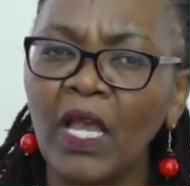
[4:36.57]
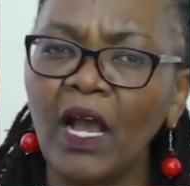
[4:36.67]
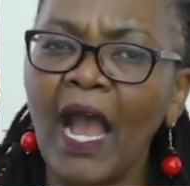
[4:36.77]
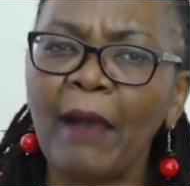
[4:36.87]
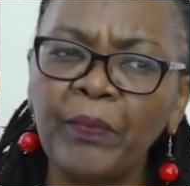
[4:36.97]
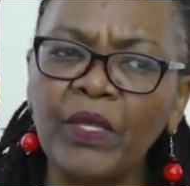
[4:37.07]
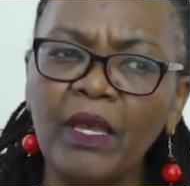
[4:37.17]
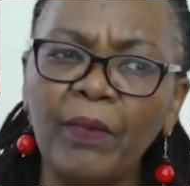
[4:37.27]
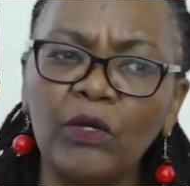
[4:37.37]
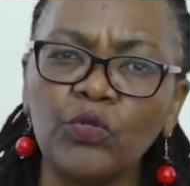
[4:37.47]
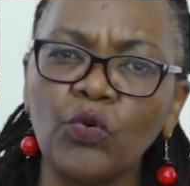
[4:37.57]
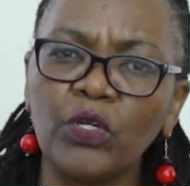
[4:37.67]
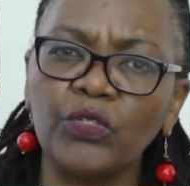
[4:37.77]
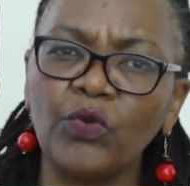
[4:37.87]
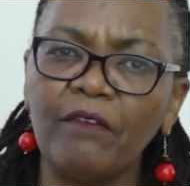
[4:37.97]
happy about
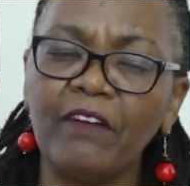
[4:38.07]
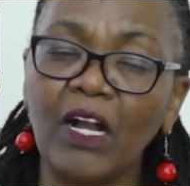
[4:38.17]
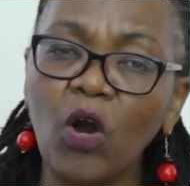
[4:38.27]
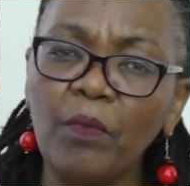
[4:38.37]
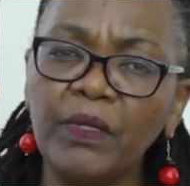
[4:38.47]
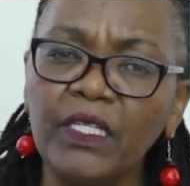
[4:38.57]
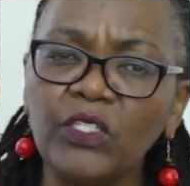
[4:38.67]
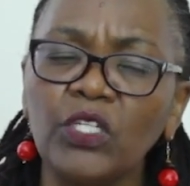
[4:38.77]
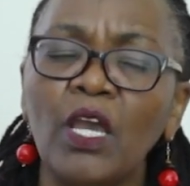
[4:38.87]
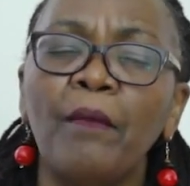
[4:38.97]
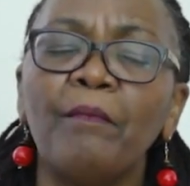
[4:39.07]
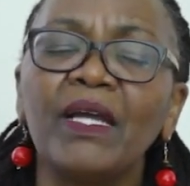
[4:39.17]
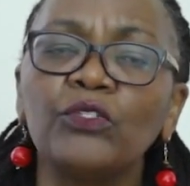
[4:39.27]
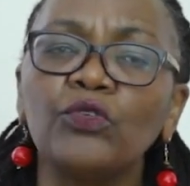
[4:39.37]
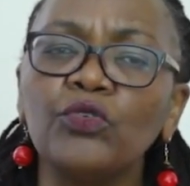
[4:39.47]
what you have accomplished,
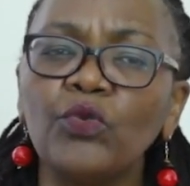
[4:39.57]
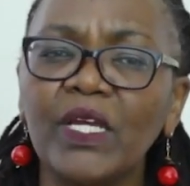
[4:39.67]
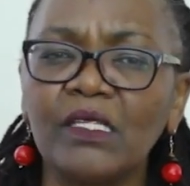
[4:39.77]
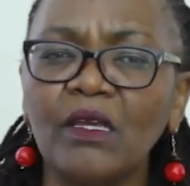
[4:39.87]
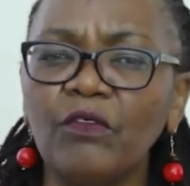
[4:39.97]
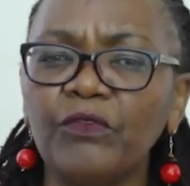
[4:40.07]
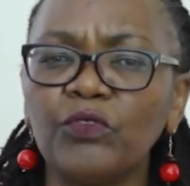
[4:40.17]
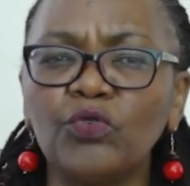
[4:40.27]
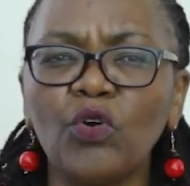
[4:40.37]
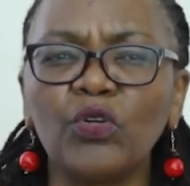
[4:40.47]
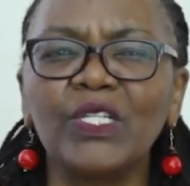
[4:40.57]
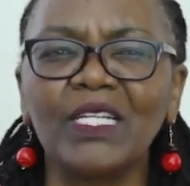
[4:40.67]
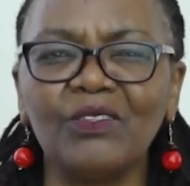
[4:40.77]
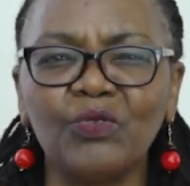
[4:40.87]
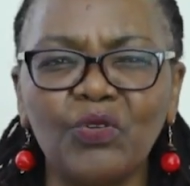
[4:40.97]
but you yourself, you
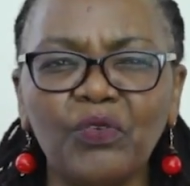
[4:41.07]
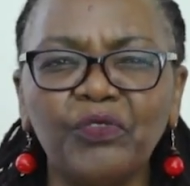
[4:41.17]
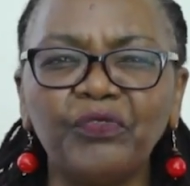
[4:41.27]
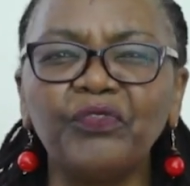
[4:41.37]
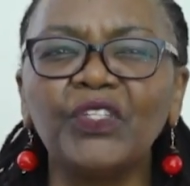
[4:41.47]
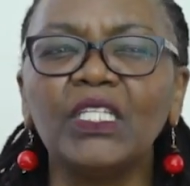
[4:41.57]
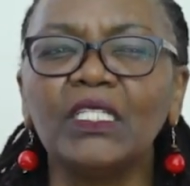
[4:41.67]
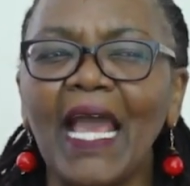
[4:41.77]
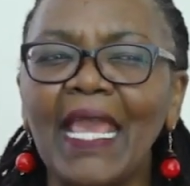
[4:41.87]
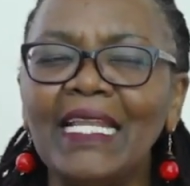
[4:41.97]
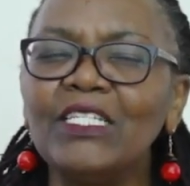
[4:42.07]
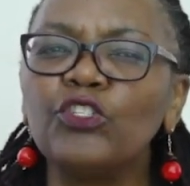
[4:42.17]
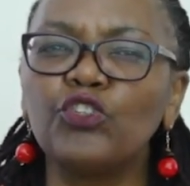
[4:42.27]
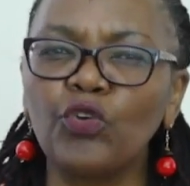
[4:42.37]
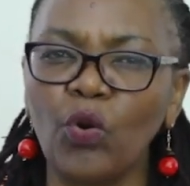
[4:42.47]
don't feel any
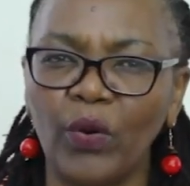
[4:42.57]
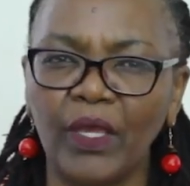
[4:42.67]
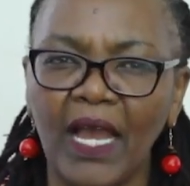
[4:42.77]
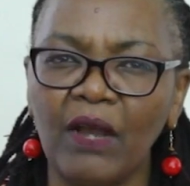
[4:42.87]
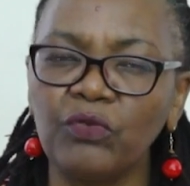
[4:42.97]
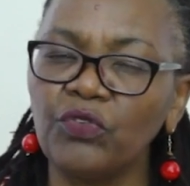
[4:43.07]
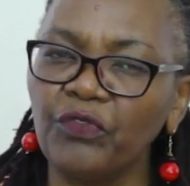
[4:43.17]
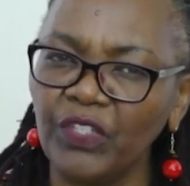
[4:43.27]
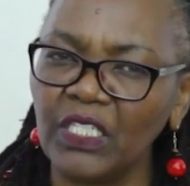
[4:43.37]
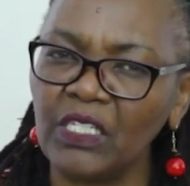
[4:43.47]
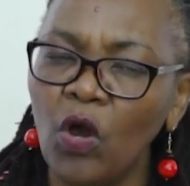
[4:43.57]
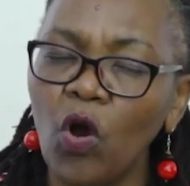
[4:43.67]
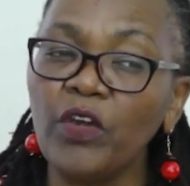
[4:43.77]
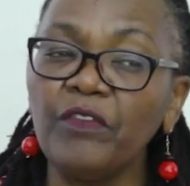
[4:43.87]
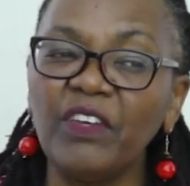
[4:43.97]
joy out of it.
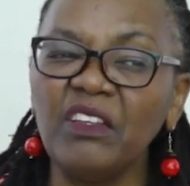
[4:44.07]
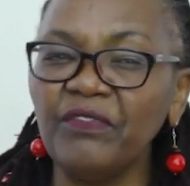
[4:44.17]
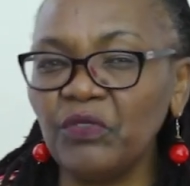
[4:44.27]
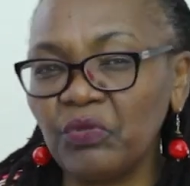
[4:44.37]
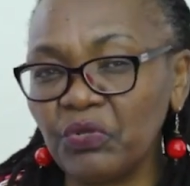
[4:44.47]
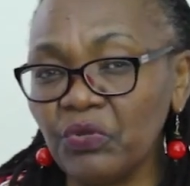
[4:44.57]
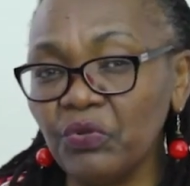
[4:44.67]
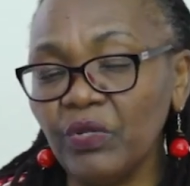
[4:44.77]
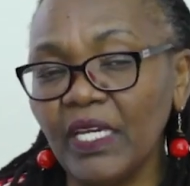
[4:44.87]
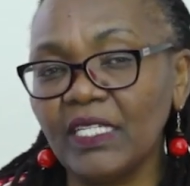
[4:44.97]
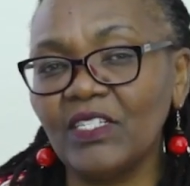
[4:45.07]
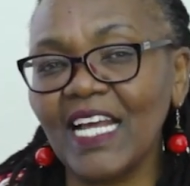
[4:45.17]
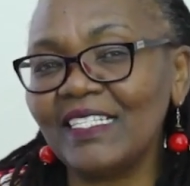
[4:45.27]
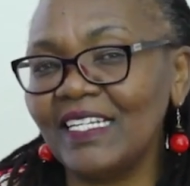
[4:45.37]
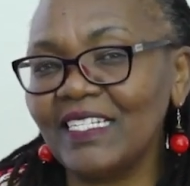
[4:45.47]
Or even if you do, it
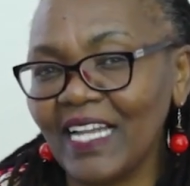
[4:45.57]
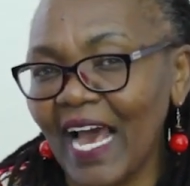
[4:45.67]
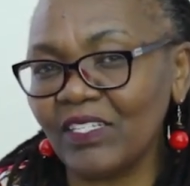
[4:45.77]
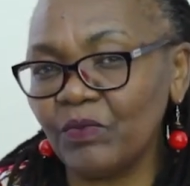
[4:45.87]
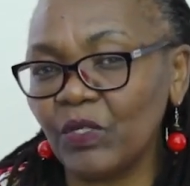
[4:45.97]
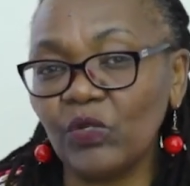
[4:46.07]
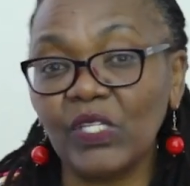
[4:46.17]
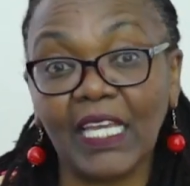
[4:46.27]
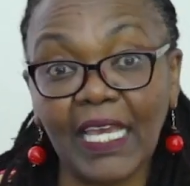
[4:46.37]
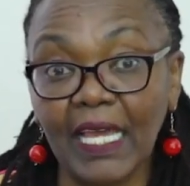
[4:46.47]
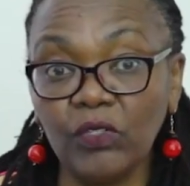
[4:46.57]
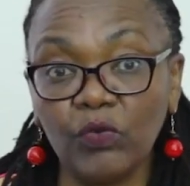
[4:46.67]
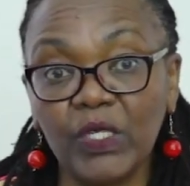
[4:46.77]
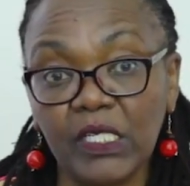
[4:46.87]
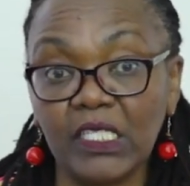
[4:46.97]
doesn't last, because again,
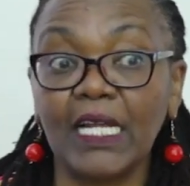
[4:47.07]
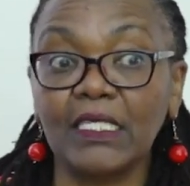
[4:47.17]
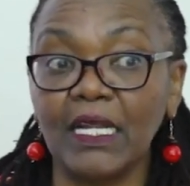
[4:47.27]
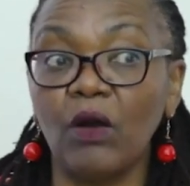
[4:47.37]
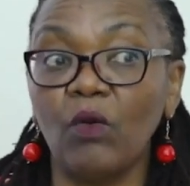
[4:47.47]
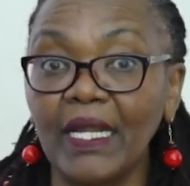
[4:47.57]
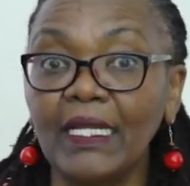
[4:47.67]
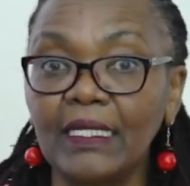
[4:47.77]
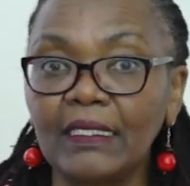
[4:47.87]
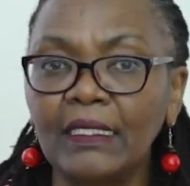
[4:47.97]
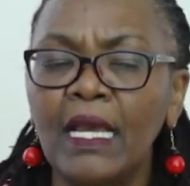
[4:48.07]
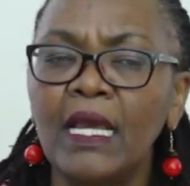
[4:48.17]
you will start now wondering,